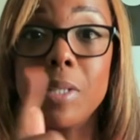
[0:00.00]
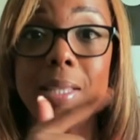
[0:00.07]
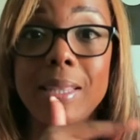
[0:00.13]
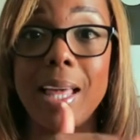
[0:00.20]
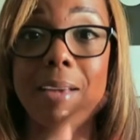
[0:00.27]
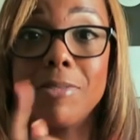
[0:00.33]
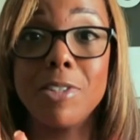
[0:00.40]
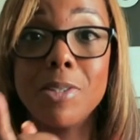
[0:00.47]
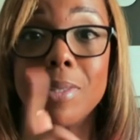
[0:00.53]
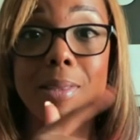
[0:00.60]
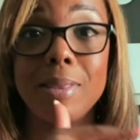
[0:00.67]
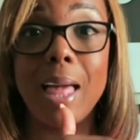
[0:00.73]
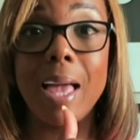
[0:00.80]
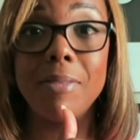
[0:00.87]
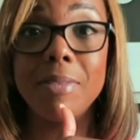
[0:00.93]
to the left, to
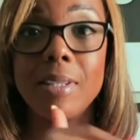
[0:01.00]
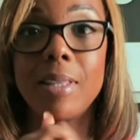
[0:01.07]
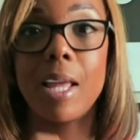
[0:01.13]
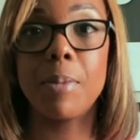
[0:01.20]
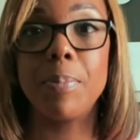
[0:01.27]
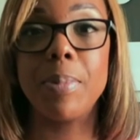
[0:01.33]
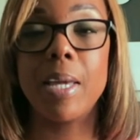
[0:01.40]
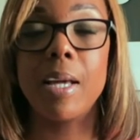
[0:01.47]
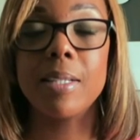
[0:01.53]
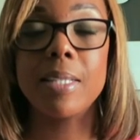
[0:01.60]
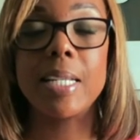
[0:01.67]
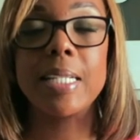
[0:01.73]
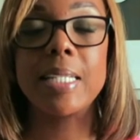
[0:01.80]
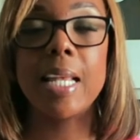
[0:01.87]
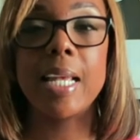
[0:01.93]
the left, like
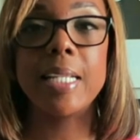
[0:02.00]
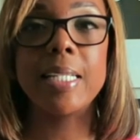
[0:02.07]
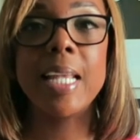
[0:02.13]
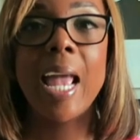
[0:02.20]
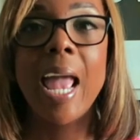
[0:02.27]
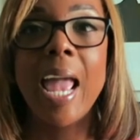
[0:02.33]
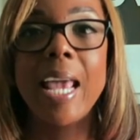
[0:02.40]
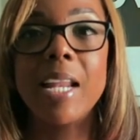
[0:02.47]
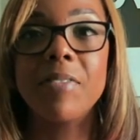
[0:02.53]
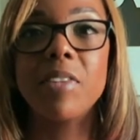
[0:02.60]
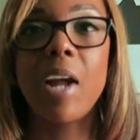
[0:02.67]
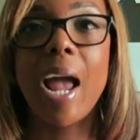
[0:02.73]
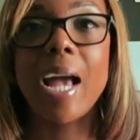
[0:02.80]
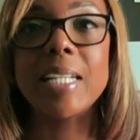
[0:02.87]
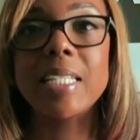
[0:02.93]
Beyonce says. And if
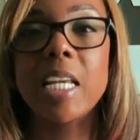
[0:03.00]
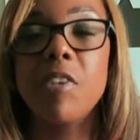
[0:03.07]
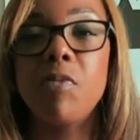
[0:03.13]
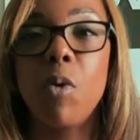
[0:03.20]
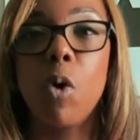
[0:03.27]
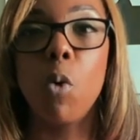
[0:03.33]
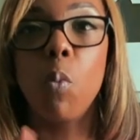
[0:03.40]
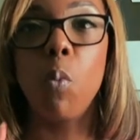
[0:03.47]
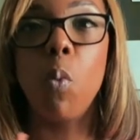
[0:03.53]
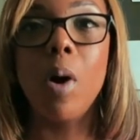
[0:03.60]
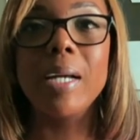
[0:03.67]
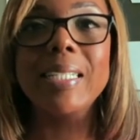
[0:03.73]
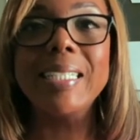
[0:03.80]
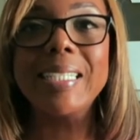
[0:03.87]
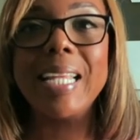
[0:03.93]
they're asking for
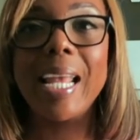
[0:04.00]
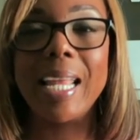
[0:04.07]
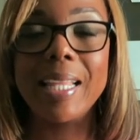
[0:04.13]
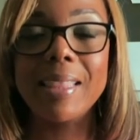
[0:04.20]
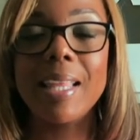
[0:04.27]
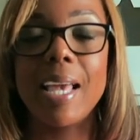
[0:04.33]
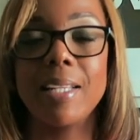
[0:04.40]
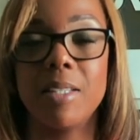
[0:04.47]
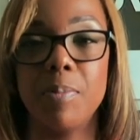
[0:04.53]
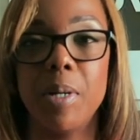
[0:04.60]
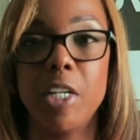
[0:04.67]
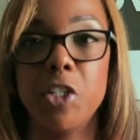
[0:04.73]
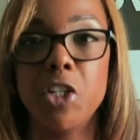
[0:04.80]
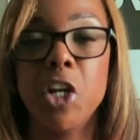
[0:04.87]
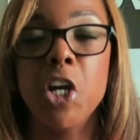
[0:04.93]
1/10 as
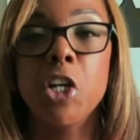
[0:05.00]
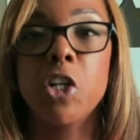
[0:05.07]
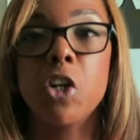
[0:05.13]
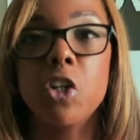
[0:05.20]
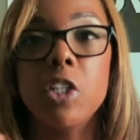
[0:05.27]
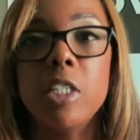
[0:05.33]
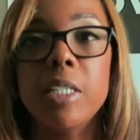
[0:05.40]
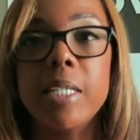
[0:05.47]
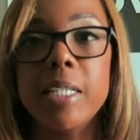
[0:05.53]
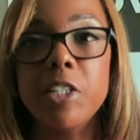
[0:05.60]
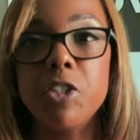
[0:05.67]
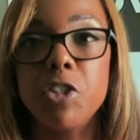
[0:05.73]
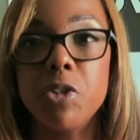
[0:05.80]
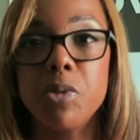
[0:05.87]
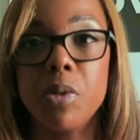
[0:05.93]
much, you're
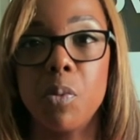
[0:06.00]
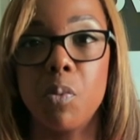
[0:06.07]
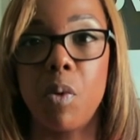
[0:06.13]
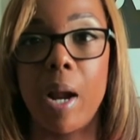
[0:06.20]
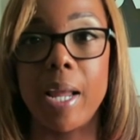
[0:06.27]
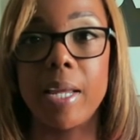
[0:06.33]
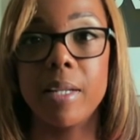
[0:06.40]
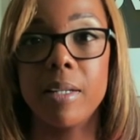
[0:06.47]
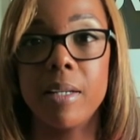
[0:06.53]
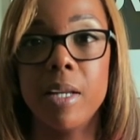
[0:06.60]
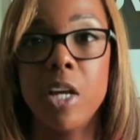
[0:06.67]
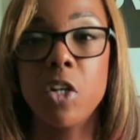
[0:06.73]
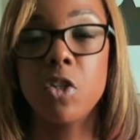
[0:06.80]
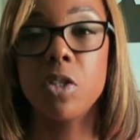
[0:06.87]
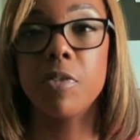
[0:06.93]
looking to the right.
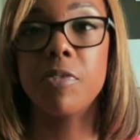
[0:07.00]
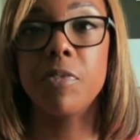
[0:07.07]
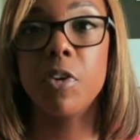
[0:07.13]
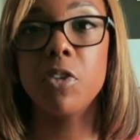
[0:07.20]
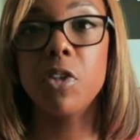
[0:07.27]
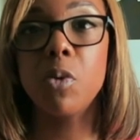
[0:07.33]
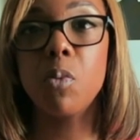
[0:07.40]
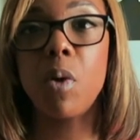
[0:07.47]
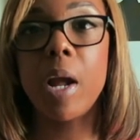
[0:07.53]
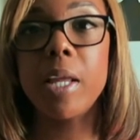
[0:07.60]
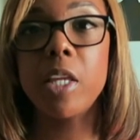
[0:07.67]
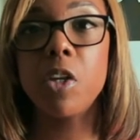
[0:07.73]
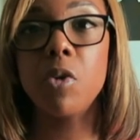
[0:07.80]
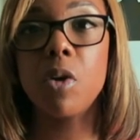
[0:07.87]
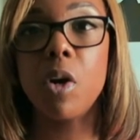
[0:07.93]
So the further
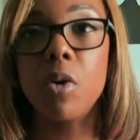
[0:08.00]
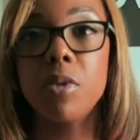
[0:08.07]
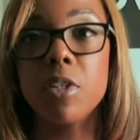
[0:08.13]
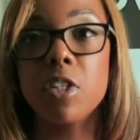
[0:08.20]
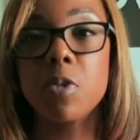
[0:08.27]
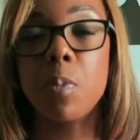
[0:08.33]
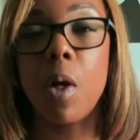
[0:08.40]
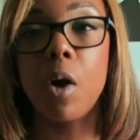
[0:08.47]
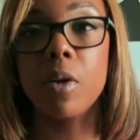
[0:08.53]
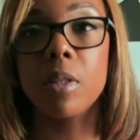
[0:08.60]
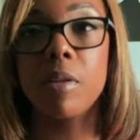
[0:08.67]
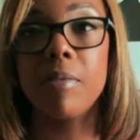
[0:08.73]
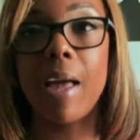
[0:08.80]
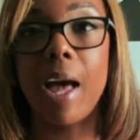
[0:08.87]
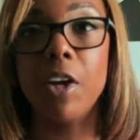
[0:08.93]
right you go, the
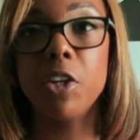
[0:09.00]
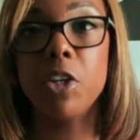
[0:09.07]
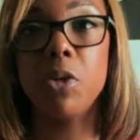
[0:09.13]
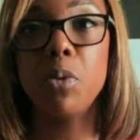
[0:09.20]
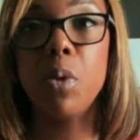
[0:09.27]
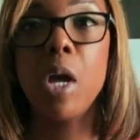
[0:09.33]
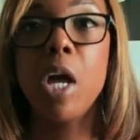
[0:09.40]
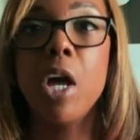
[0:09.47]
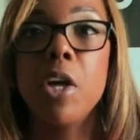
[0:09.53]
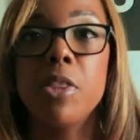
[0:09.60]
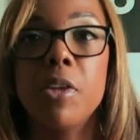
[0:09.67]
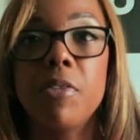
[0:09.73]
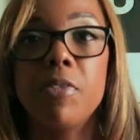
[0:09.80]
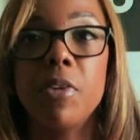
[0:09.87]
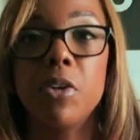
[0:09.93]
smaller the value.
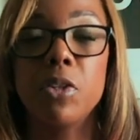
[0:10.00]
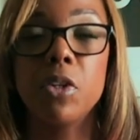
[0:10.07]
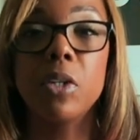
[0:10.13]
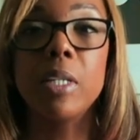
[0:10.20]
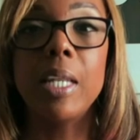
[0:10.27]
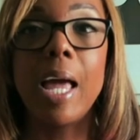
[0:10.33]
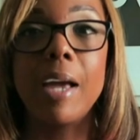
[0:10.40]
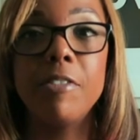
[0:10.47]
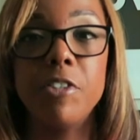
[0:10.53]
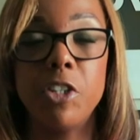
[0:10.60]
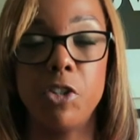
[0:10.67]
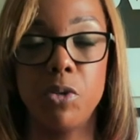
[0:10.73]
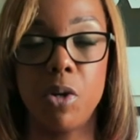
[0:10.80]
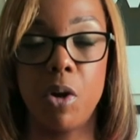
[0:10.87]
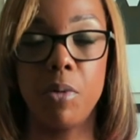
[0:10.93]
The further
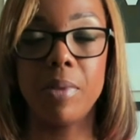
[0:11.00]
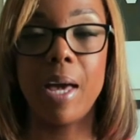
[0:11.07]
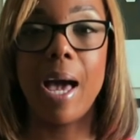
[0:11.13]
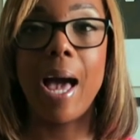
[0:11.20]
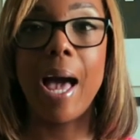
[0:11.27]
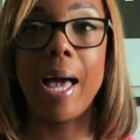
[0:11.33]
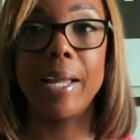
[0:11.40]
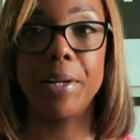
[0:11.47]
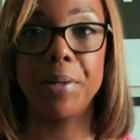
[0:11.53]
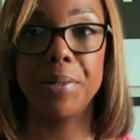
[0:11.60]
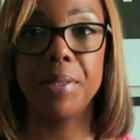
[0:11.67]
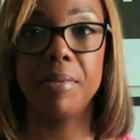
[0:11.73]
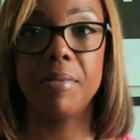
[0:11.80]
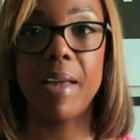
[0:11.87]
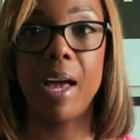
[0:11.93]
left you go, the
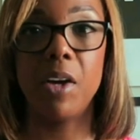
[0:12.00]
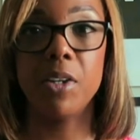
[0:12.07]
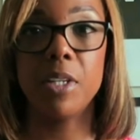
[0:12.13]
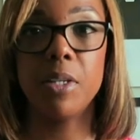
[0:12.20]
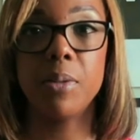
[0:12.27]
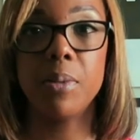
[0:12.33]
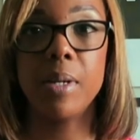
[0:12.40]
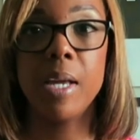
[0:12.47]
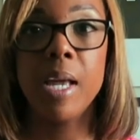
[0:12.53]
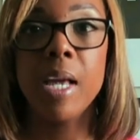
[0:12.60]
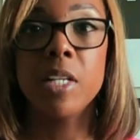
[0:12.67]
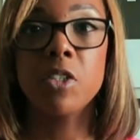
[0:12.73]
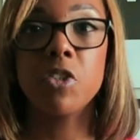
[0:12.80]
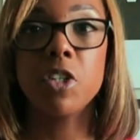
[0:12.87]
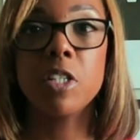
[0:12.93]
higher the value.
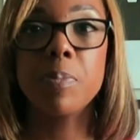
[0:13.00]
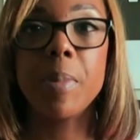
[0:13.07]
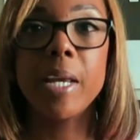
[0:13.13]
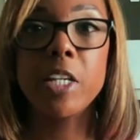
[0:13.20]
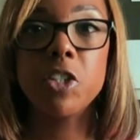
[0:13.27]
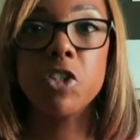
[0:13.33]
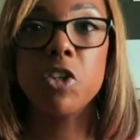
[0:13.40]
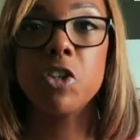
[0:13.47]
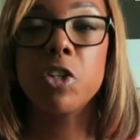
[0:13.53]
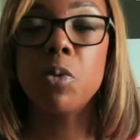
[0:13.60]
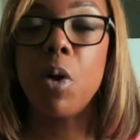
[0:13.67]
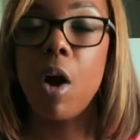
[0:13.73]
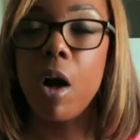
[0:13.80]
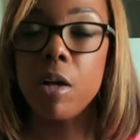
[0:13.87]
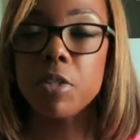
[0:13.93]
So just make sure
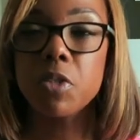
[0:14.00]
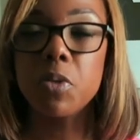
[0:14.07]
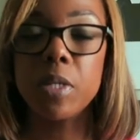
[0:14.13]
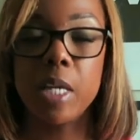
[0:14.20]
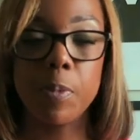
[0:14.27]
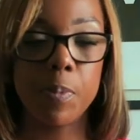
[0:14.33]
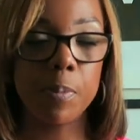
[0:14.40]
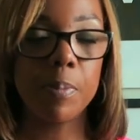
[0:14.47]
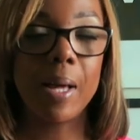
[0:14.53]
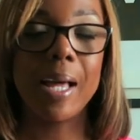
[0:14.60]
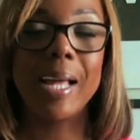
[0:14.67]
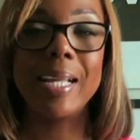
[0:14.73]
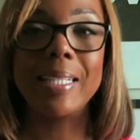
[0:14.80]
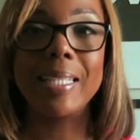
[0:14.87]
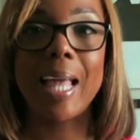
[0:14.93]
you also keep in
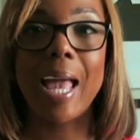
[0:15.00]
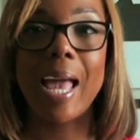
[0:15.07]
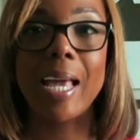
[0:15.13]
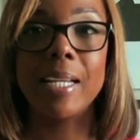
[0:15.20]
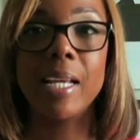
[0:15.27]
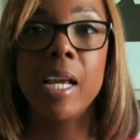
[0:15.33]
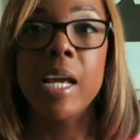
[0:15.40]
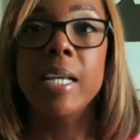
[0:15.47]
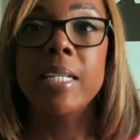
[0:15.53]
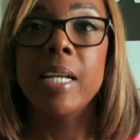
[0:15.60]
mind that